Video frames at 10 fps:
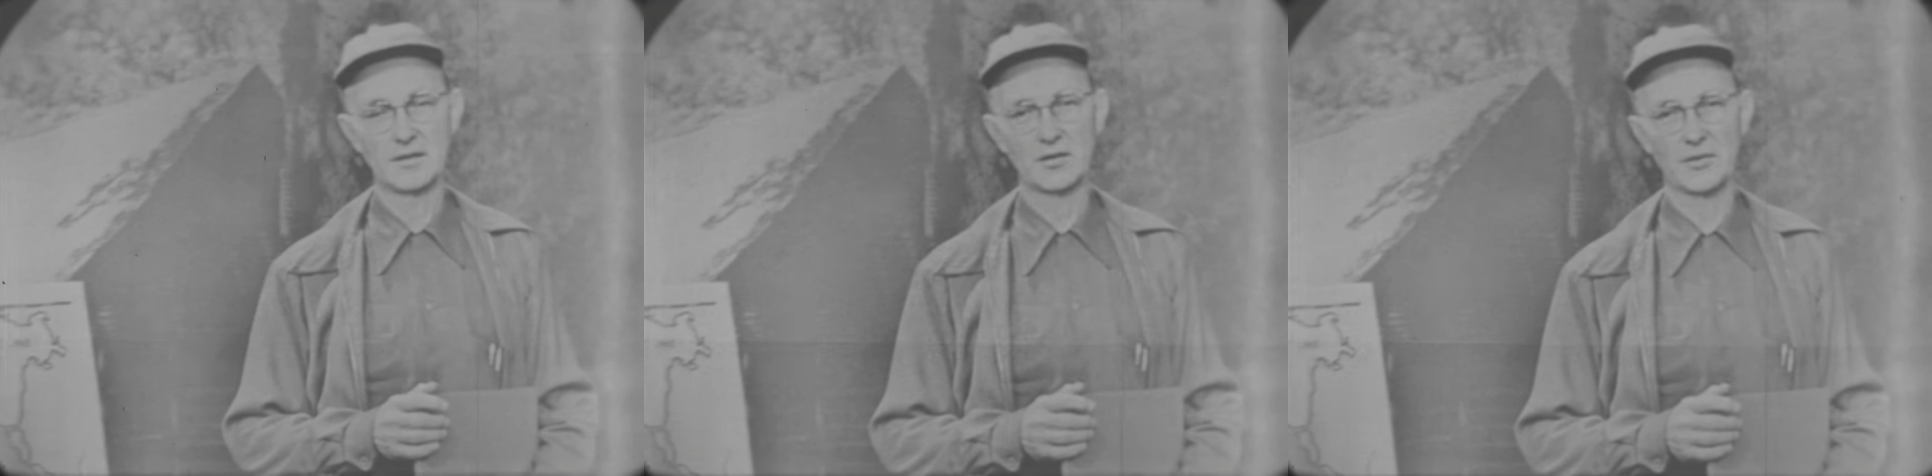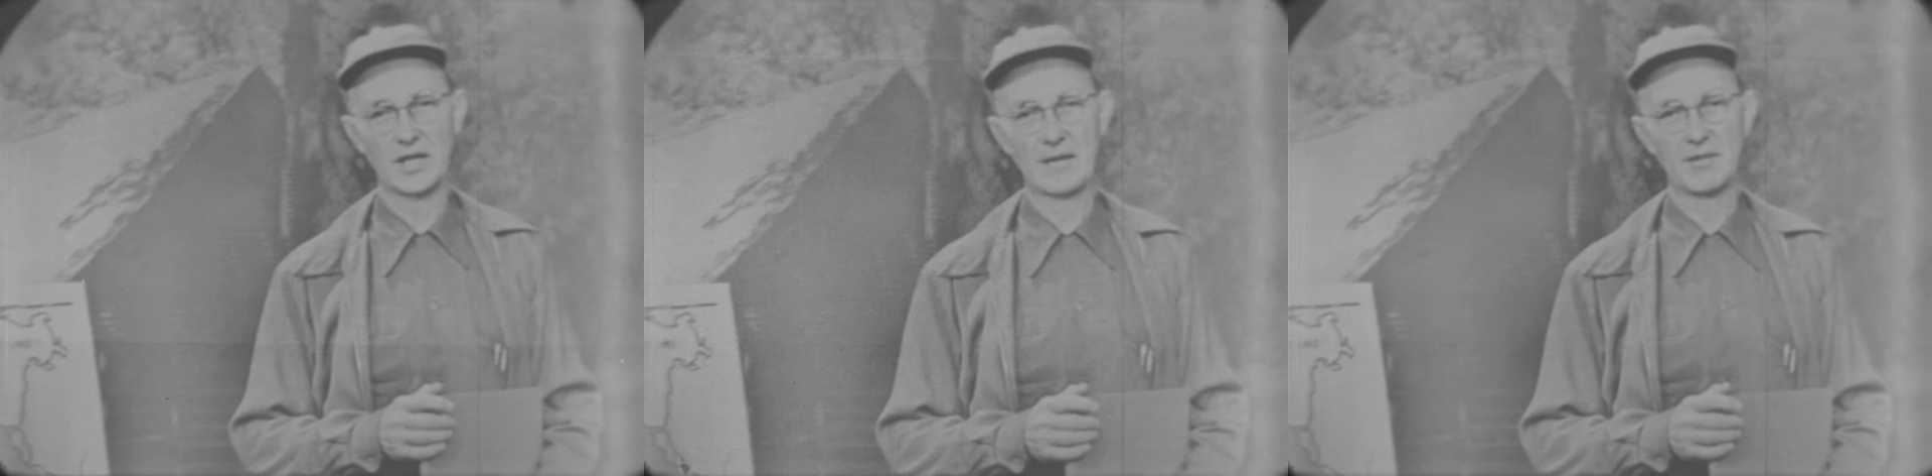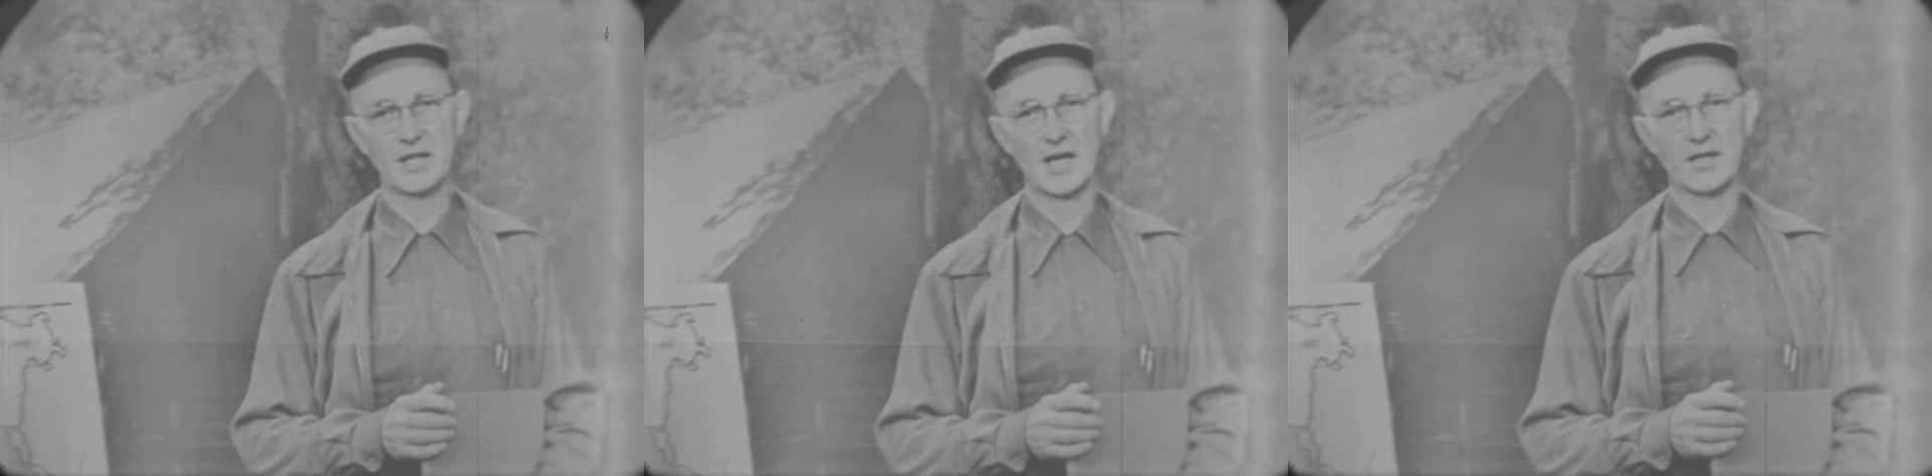So when
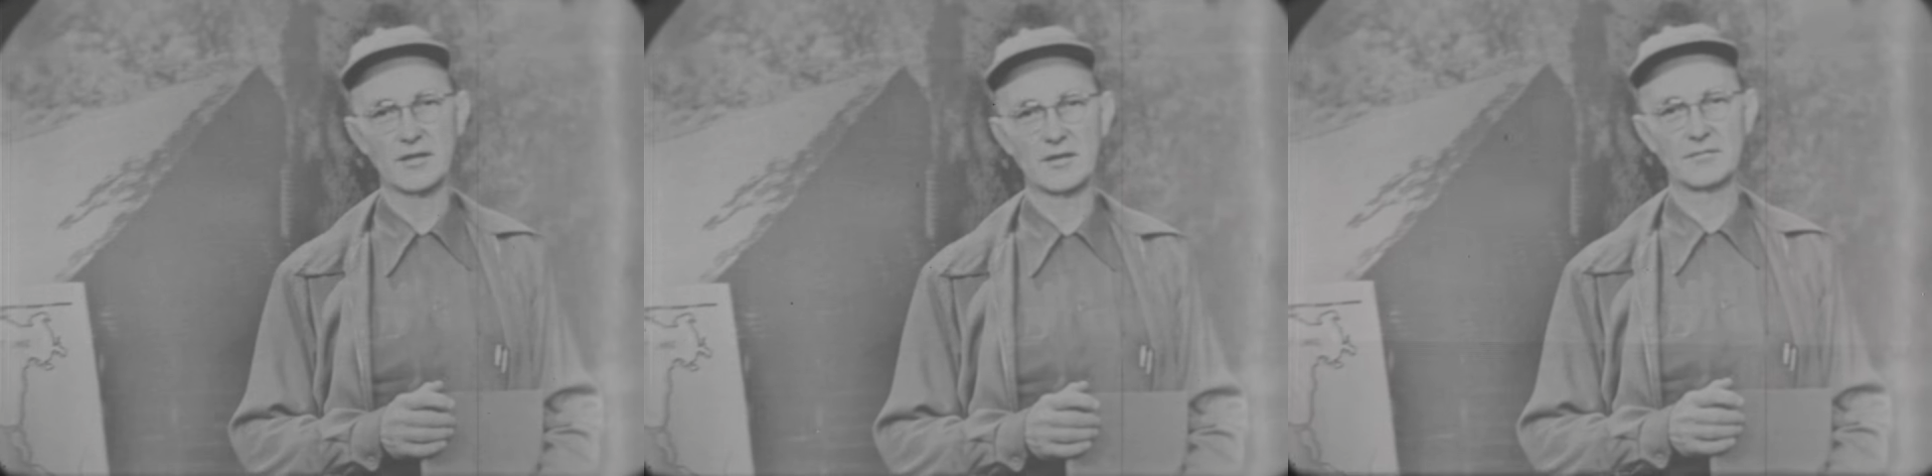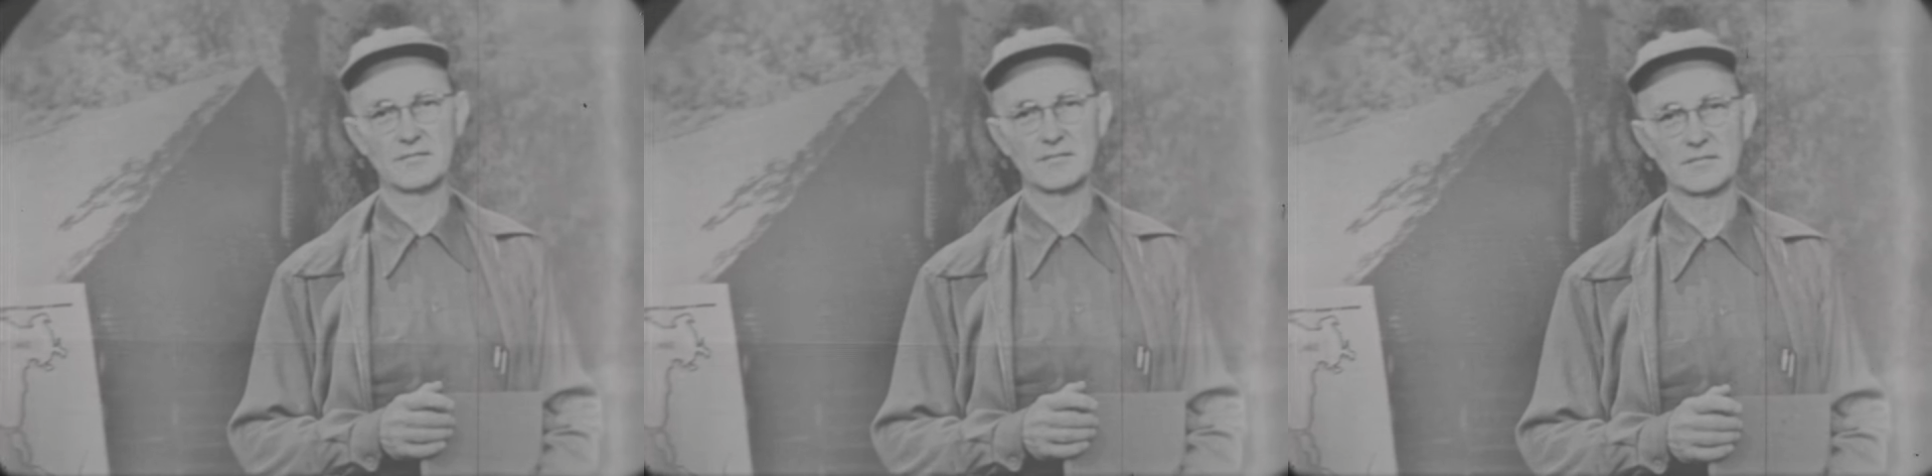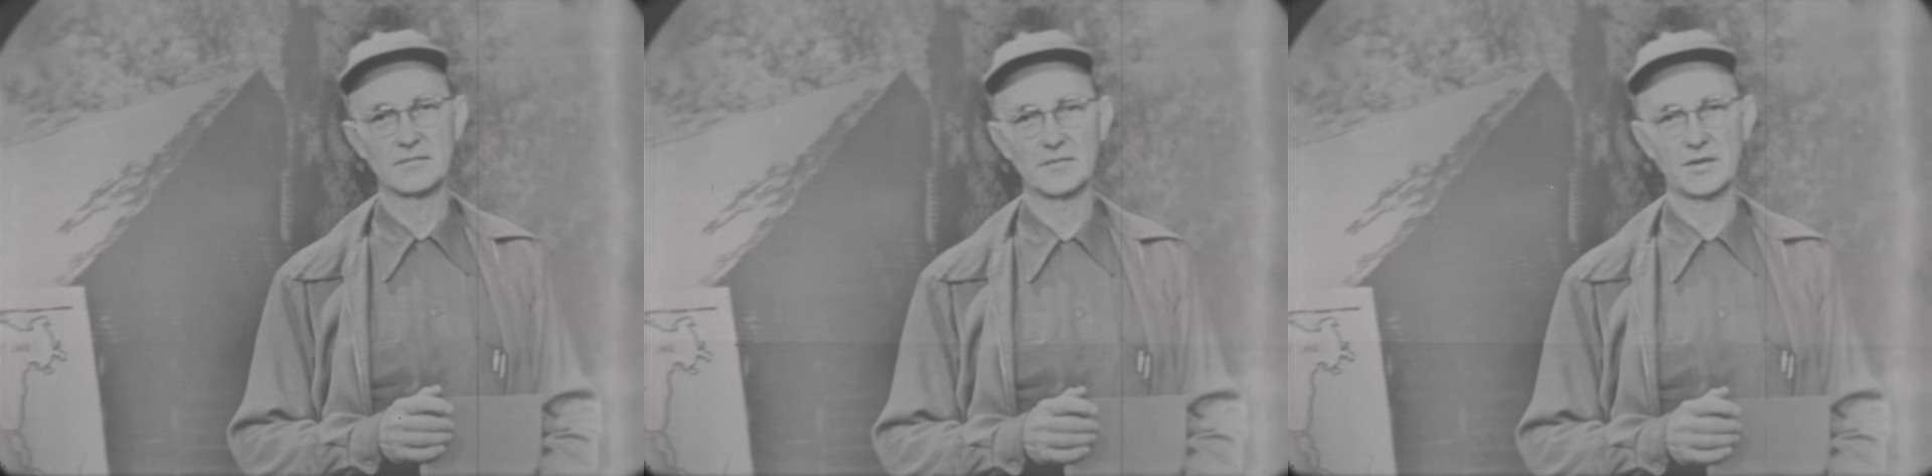Abbie Gardner
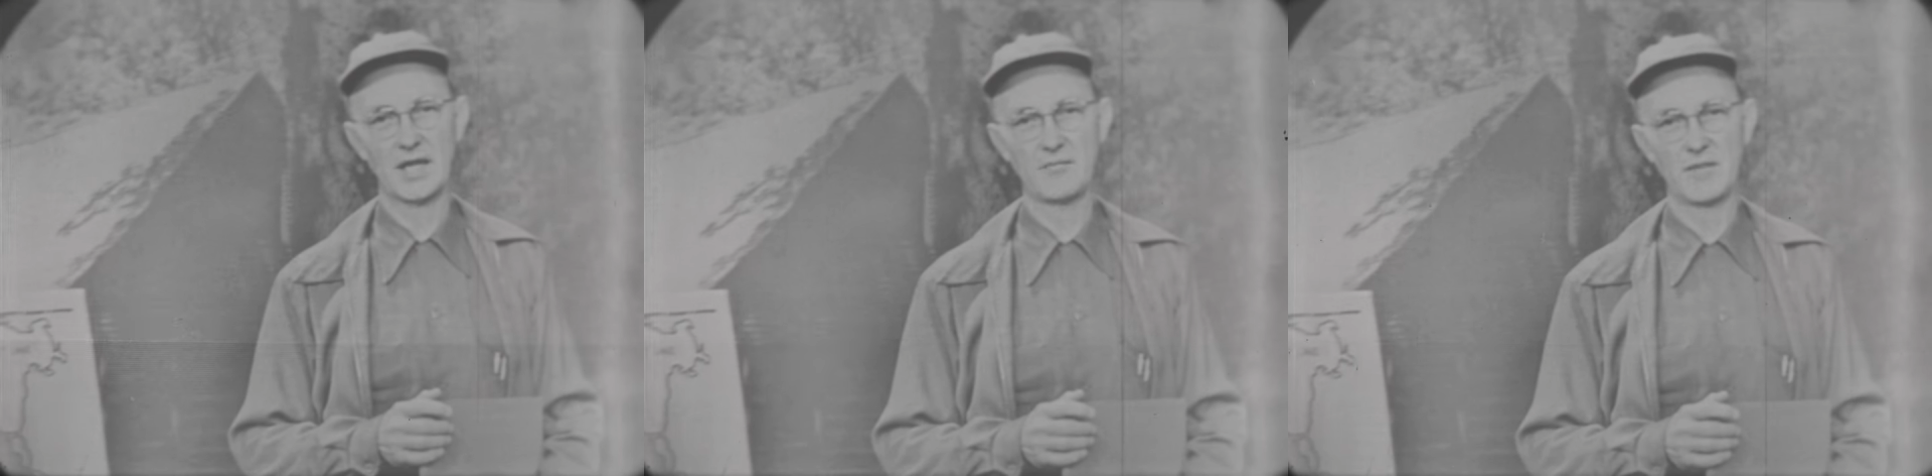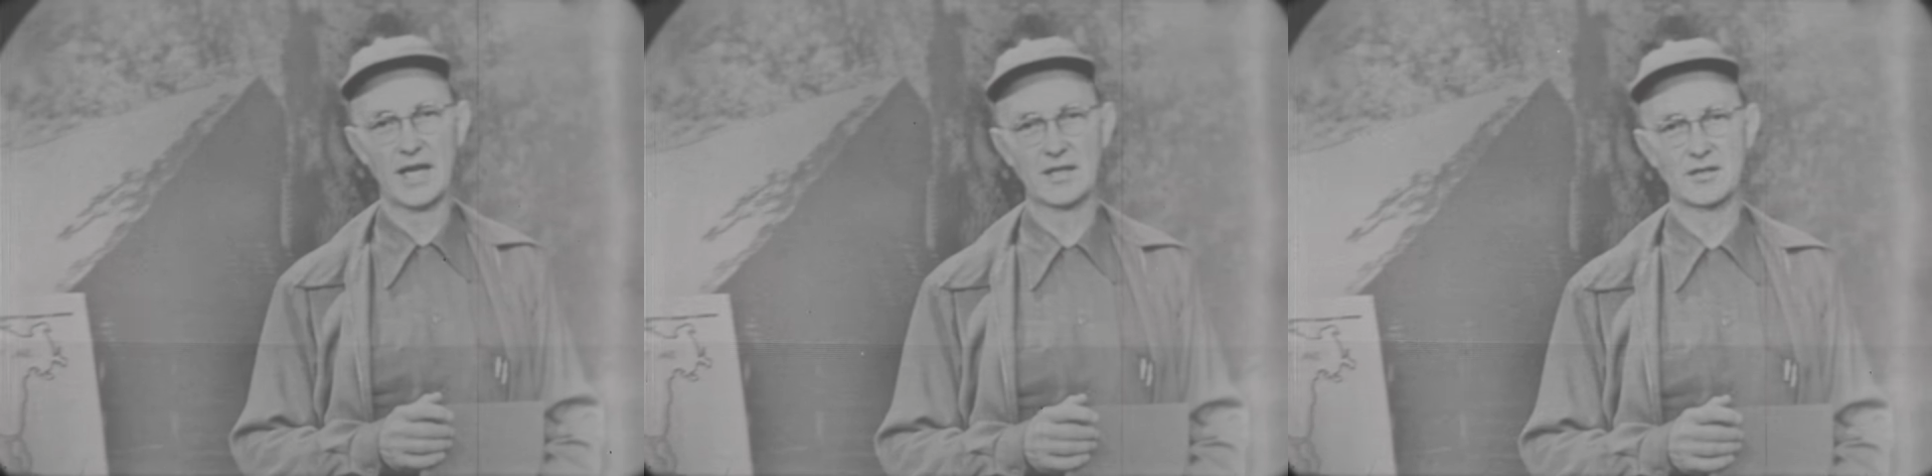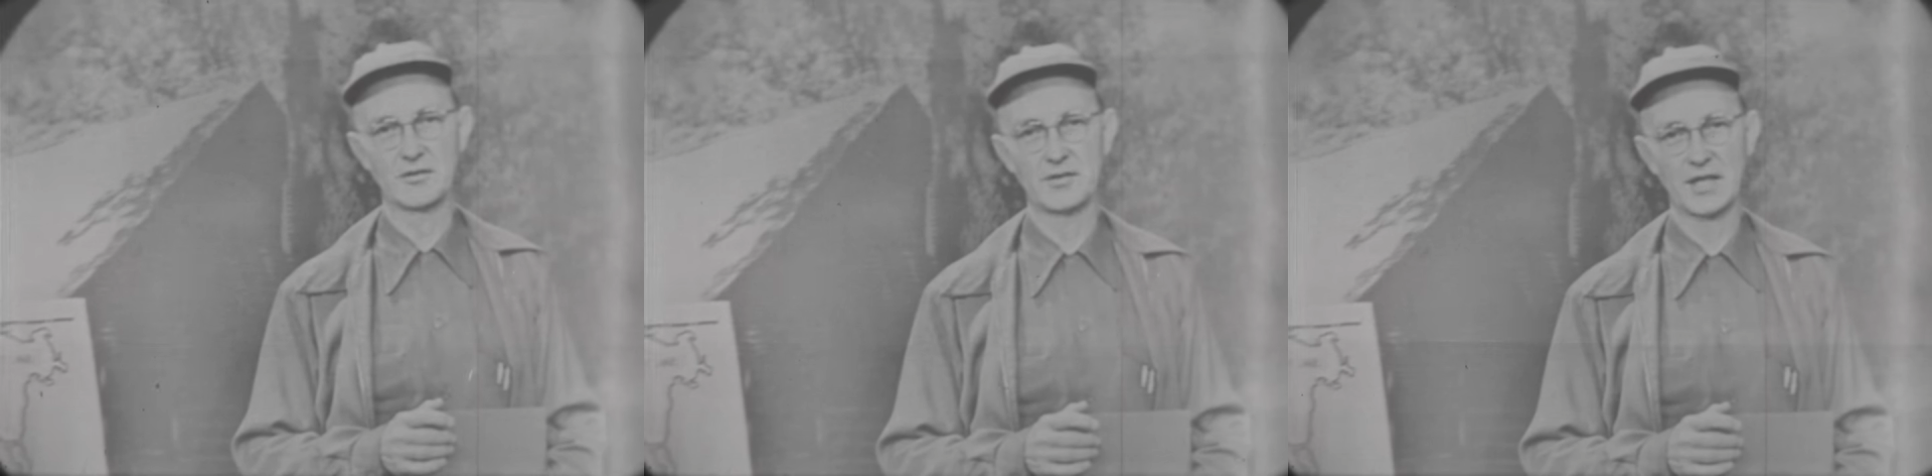came
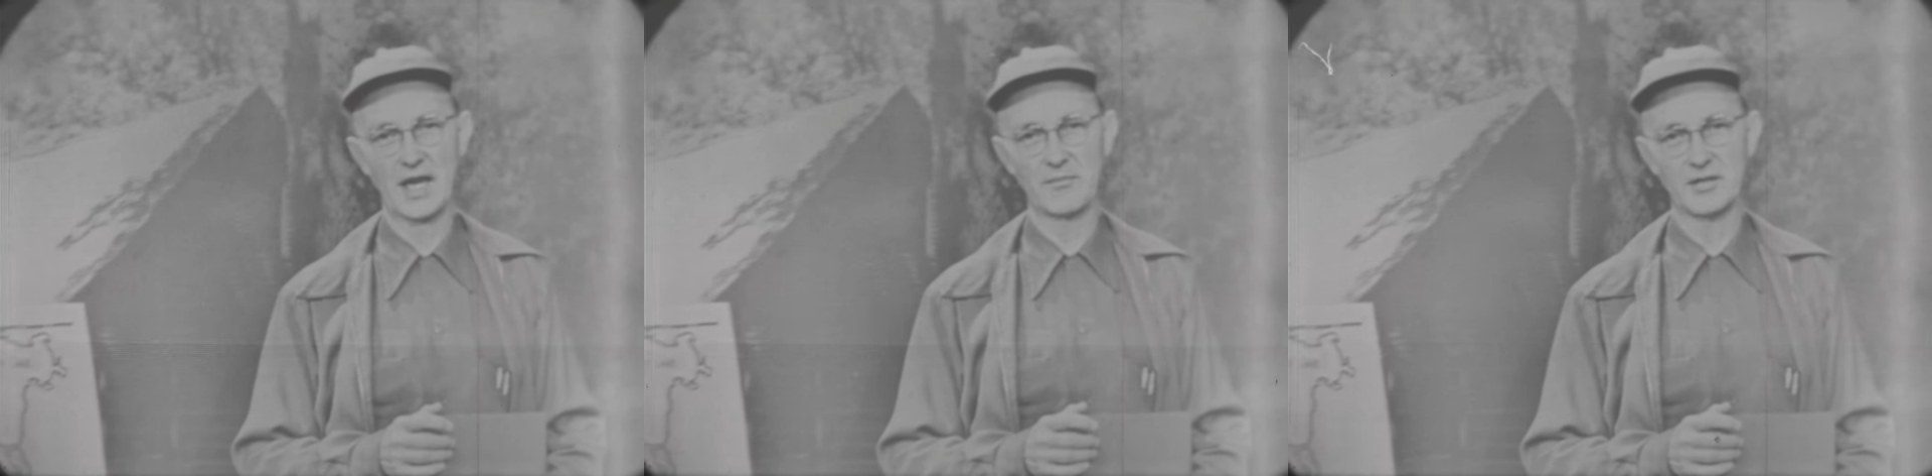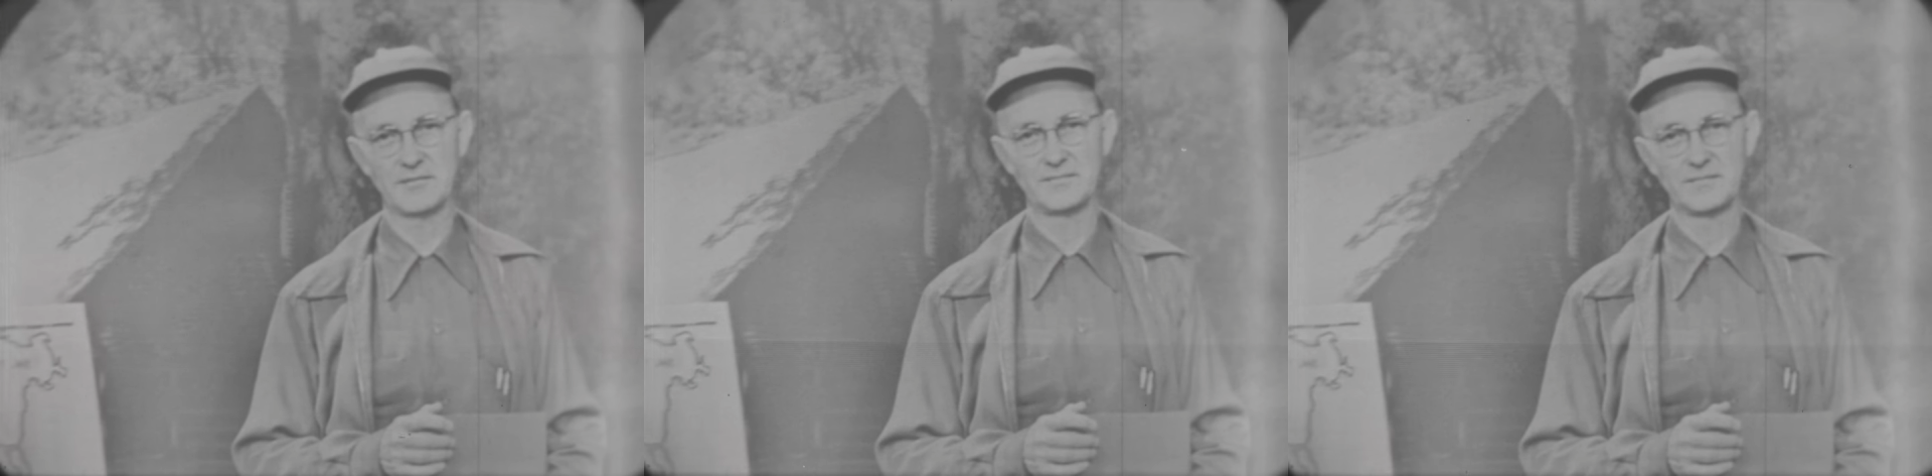back to the cabin,